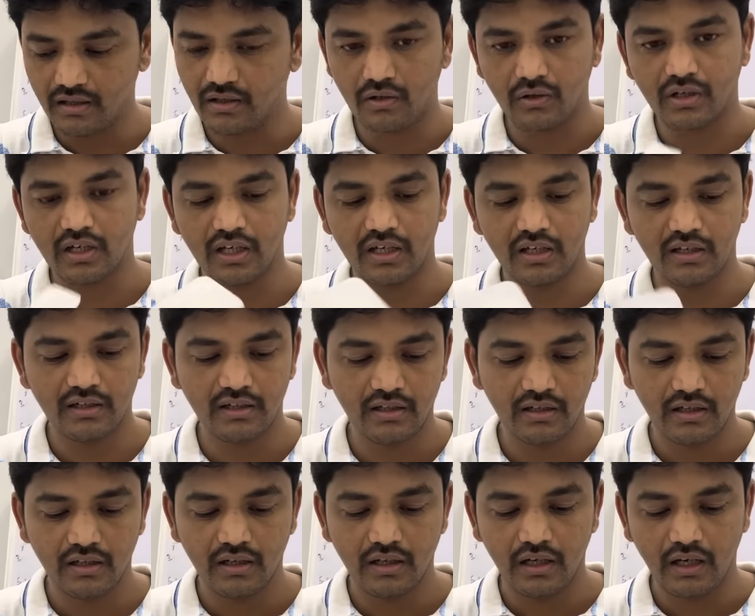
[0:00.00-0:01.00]
Okay,
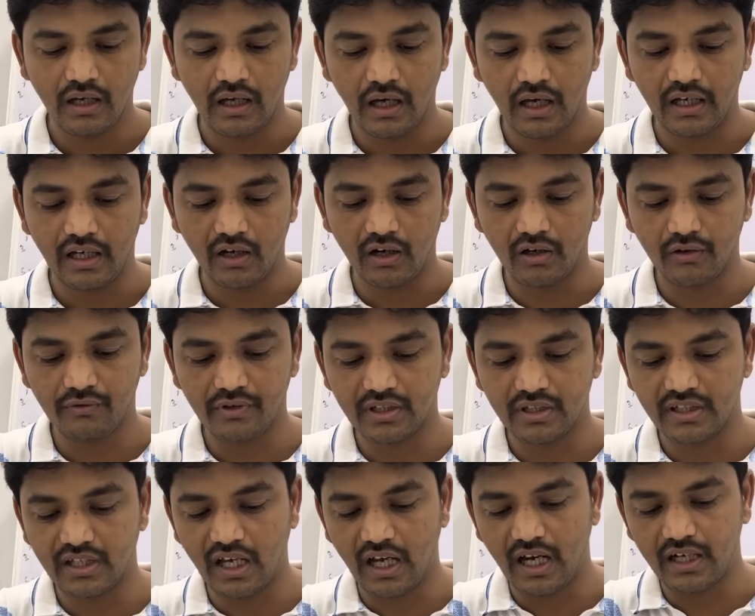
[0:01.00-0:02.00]
and along with
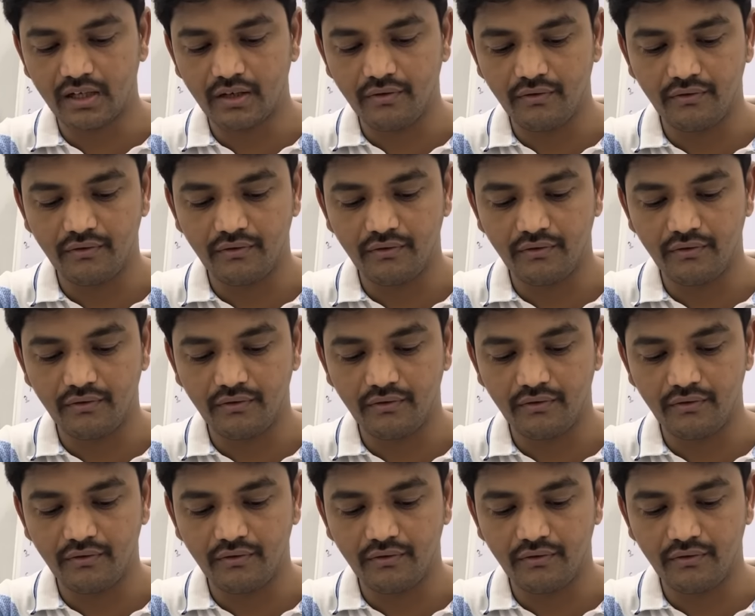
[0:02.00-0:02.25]
that,